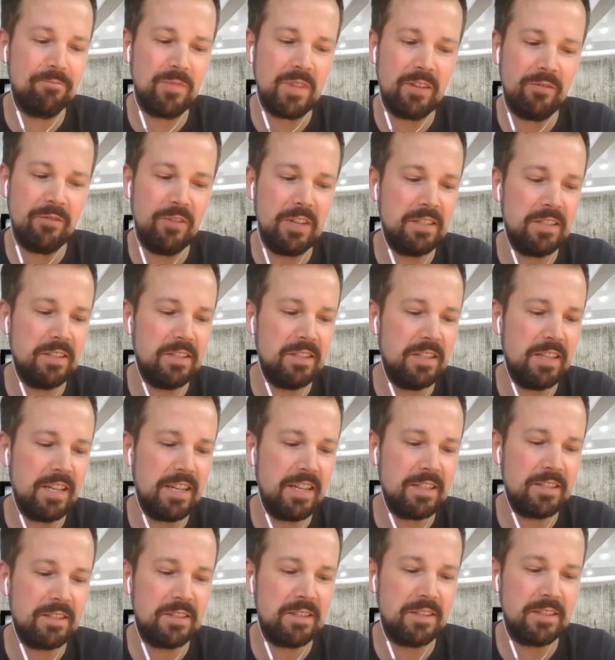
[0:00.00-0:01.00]

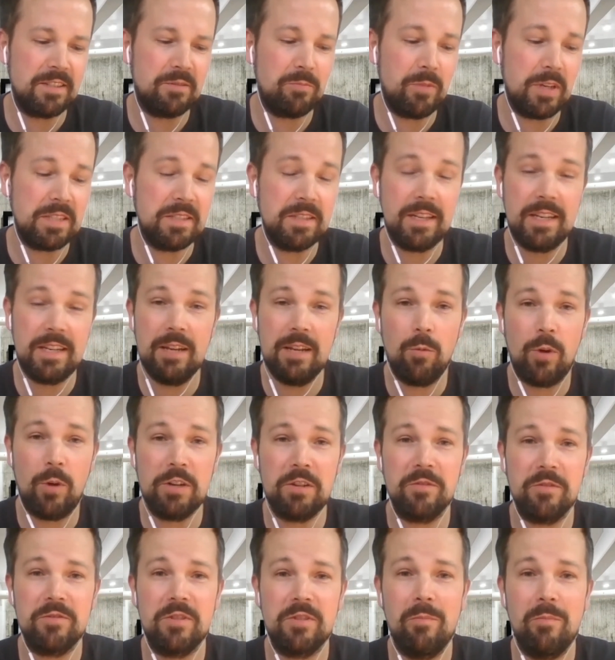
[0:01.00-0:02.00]
VTT is basically one
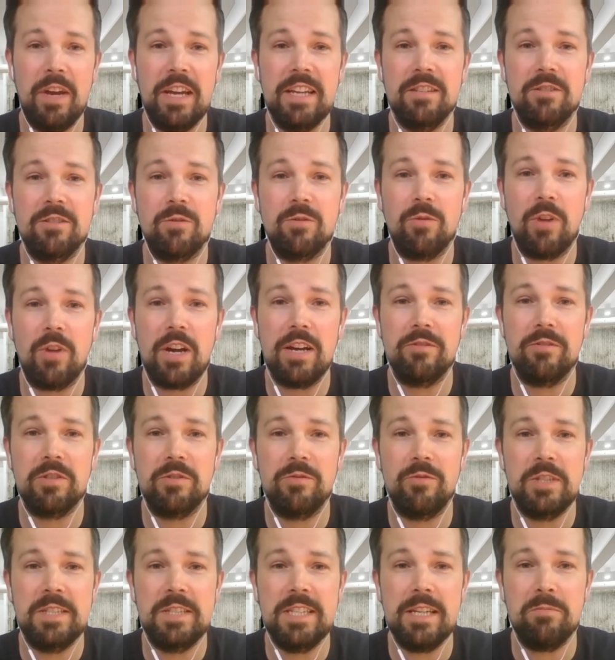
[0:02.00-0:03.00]
of the main drivers
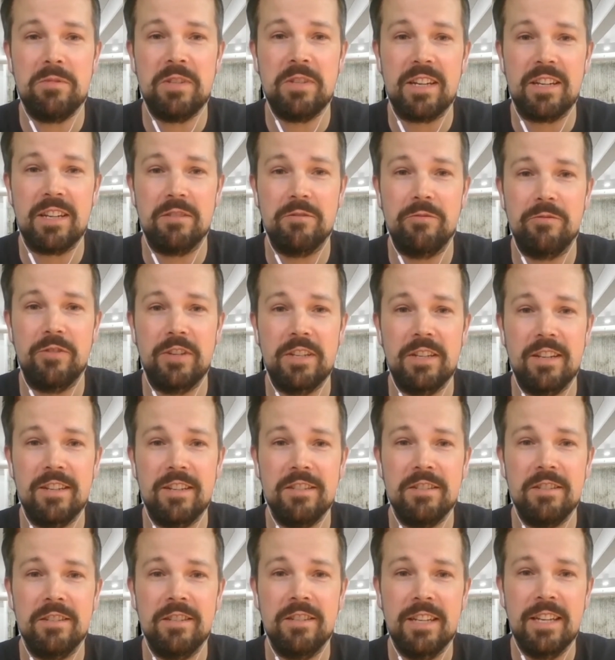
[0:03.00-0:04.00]
for deep tech in
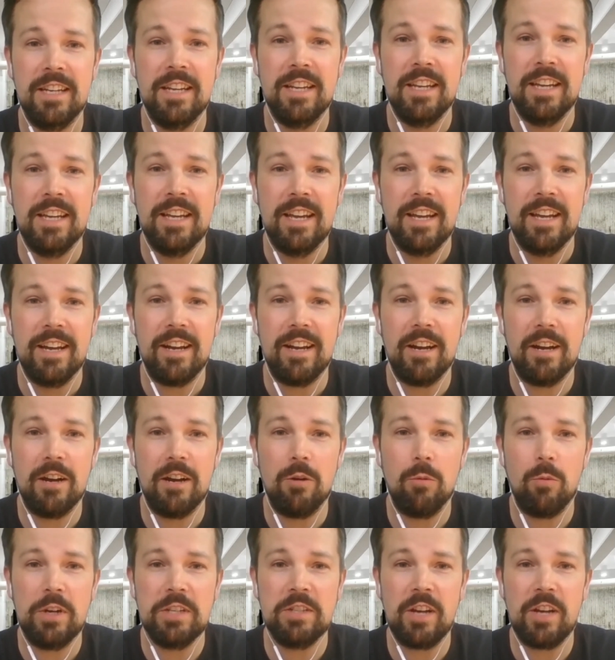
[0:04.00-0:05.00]
Finland.
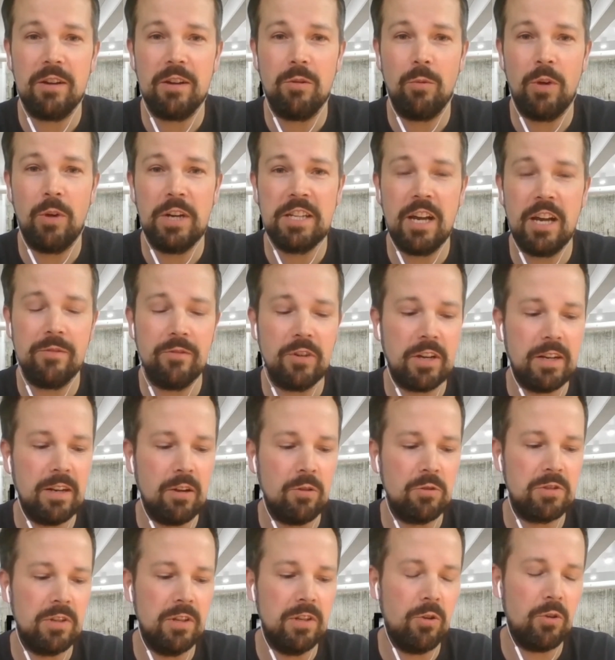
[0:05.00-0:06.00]
When you have a
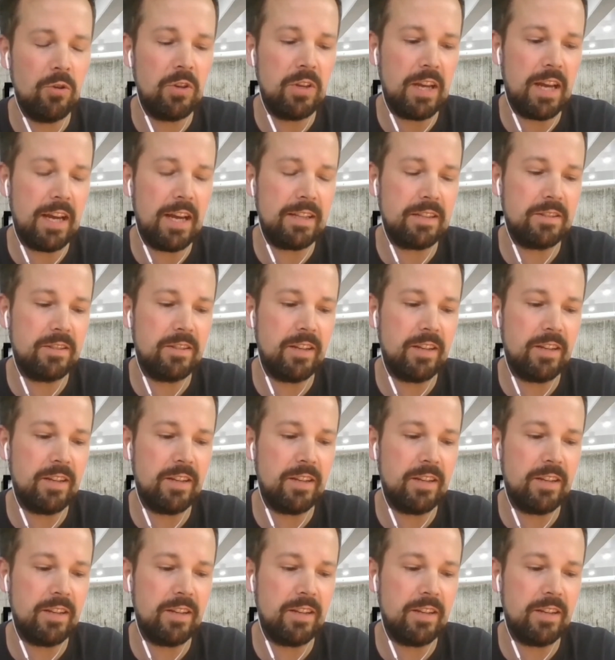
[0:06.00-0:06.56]
closer look at